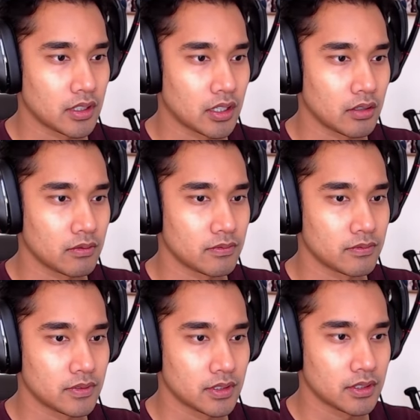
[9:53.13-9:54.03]
Oh,
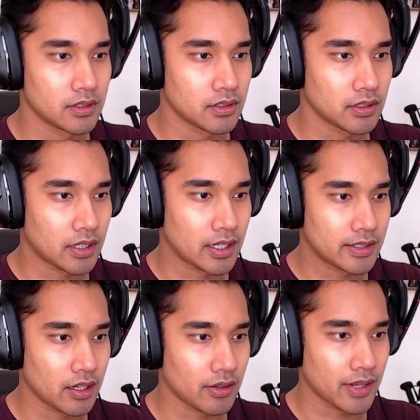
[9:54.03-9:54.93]
I
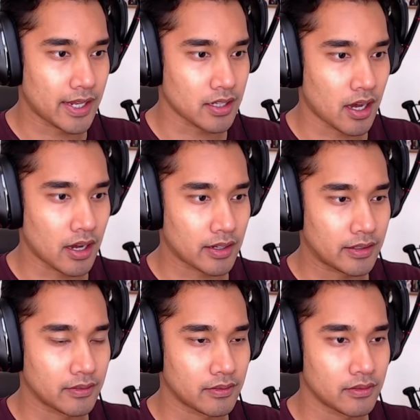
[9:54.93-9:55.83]
did all that talk
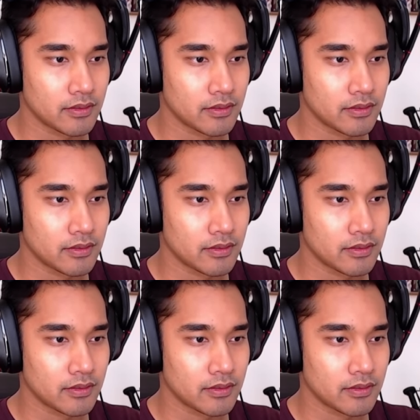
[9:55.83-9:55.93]
and